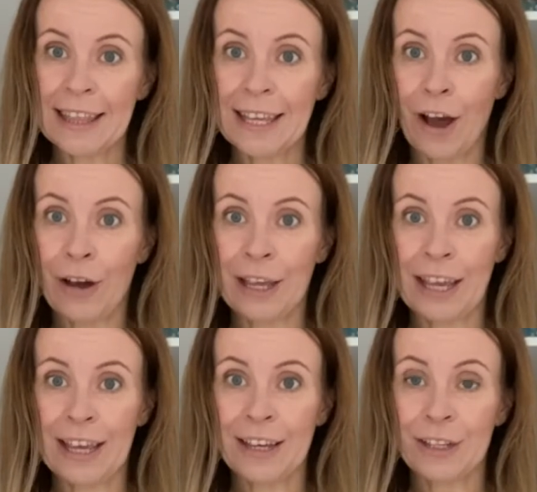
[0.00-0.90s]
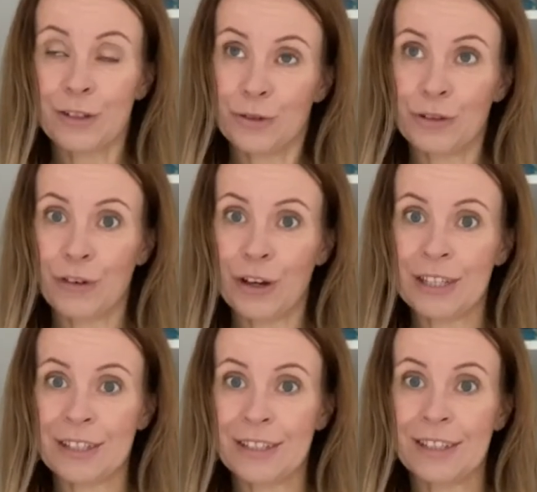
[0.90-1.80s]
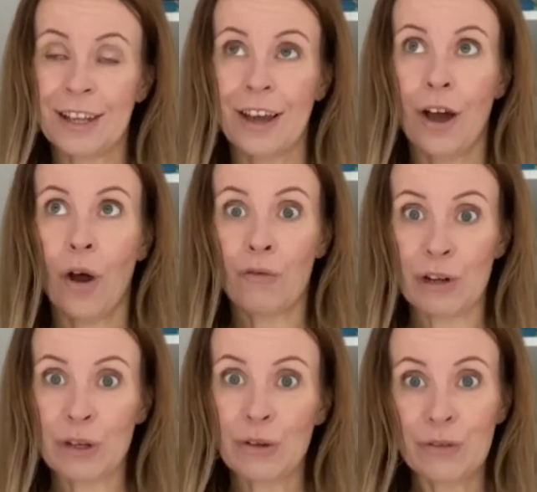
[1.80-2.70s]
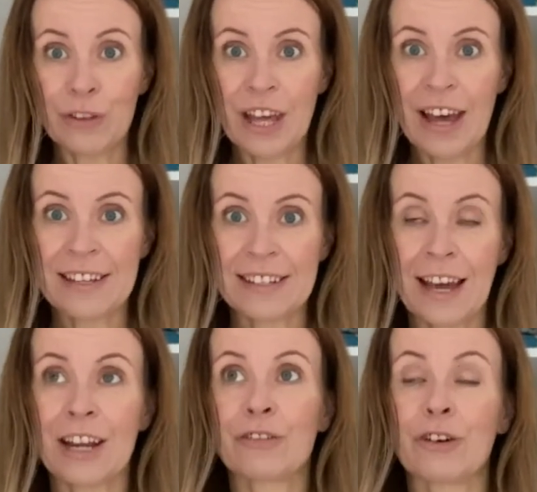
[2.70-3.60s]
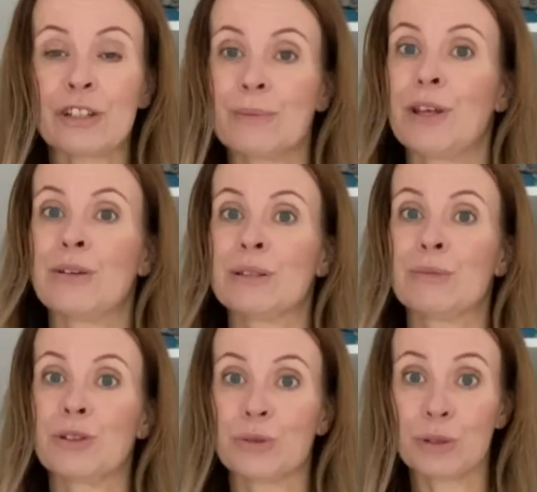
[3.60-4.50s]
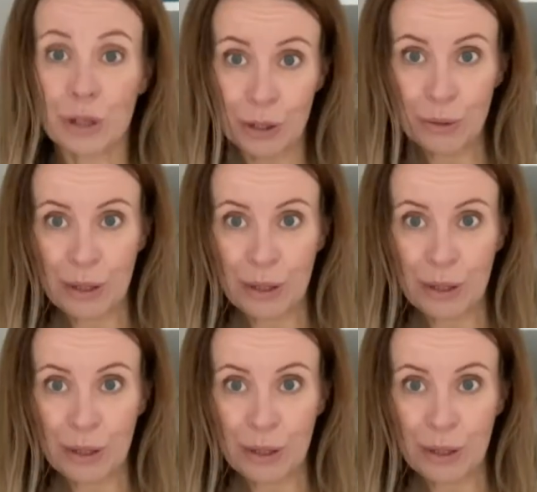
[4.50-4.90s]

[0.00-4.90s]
the IKEA drawer dividers are really good for that and I've got some of those in my drawers too,